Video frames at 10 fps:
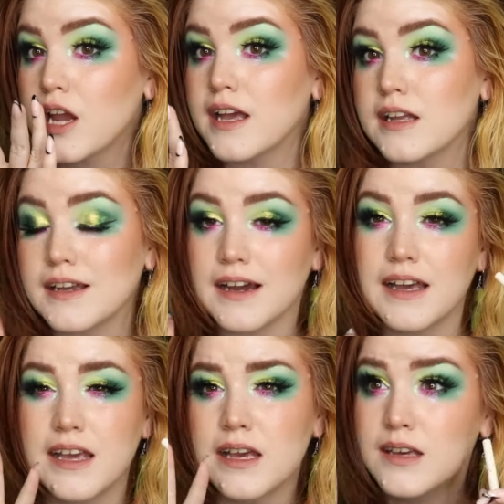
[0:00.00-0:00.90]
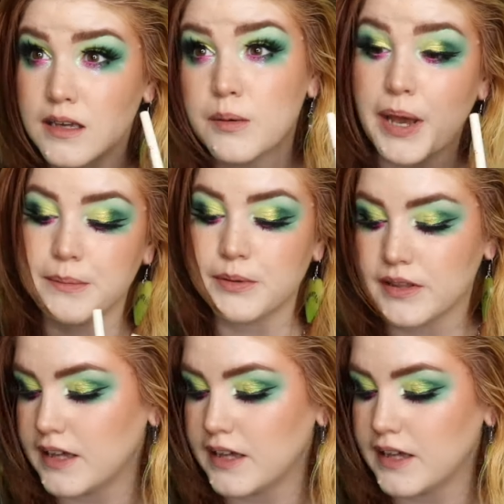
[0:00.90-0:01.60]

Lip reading: and I am happy with